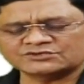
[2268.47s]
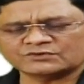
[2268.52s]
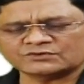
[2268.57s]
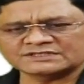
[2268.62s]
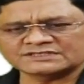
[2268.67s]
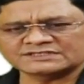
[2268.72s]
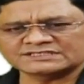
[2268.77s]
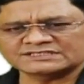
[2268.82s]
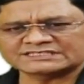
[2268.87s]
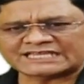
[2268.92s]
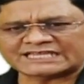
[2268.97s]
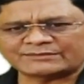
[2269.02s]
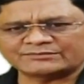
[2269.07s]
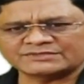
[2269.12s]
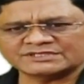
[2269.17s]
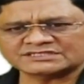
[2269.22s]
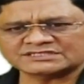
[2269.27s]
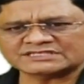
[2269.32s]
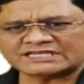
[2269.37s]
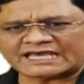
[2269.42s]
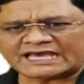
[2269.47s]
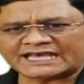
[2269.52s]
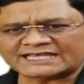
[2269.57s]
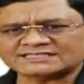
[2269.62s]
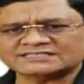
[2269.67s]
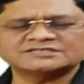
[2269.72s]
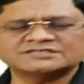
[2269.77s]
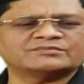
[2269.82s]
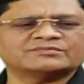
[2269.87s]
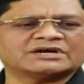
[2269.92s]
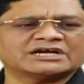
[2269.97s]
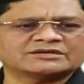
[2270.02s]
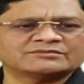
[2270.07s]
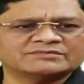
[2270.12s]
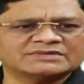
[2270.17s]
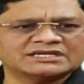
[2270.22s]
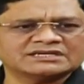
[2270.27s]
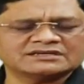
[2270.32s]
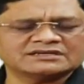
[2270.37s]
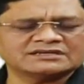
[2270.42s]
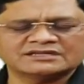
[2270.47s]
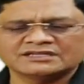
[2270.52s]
established as department,